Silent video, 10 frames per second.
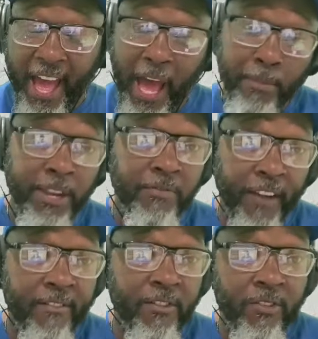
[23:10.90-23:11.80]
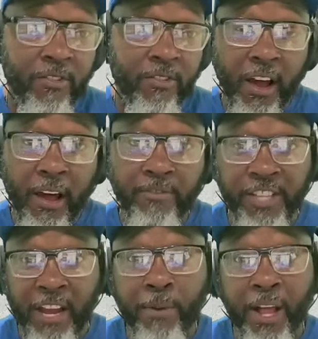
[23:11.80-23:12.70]
I'm in favor of
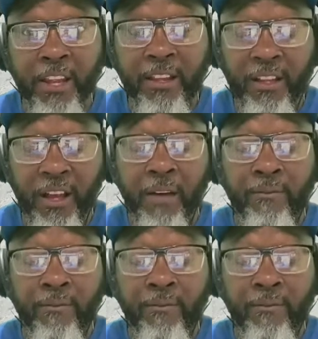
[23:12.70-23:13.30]
John